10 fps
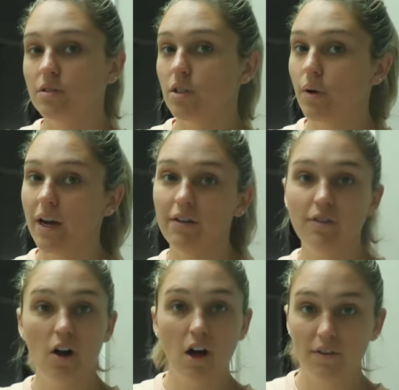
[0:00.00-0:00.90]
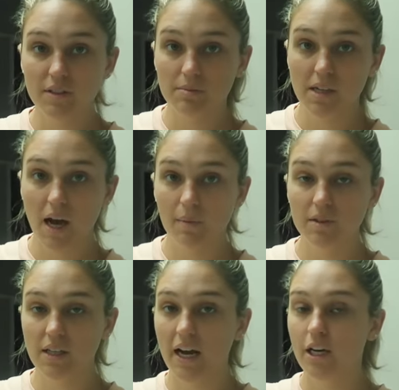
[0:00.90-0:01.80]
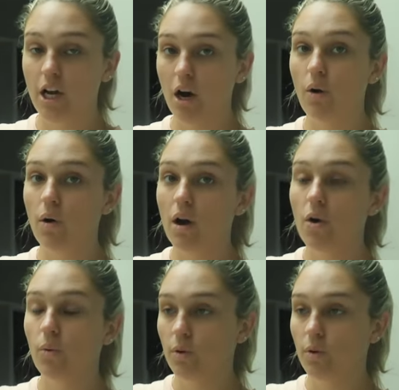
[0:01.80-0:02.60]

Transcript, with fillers: It's okay to fall off sometimes. I know